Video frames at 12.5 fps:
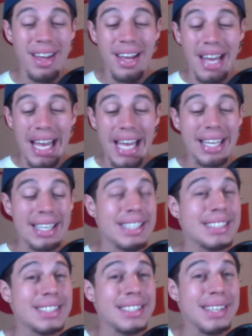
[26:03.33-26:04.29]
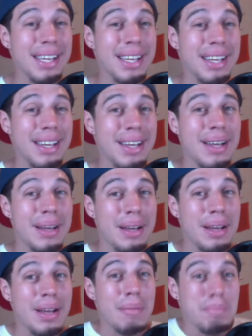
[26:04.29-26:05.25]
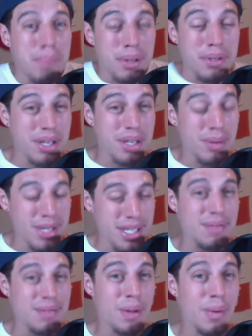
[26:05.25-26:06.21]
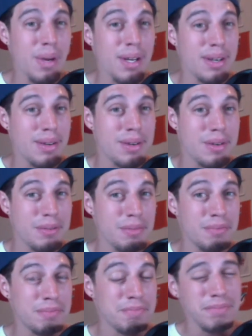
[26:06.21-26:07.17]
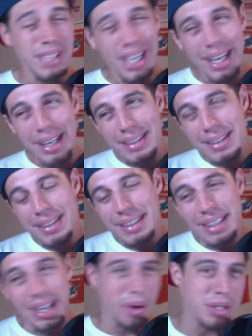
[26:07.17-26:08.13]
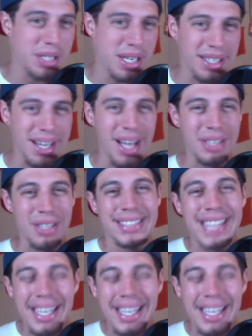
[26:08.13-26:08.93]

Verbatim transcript: And this is the thing. Bill Zito wasn't even the one who negotiated the contract.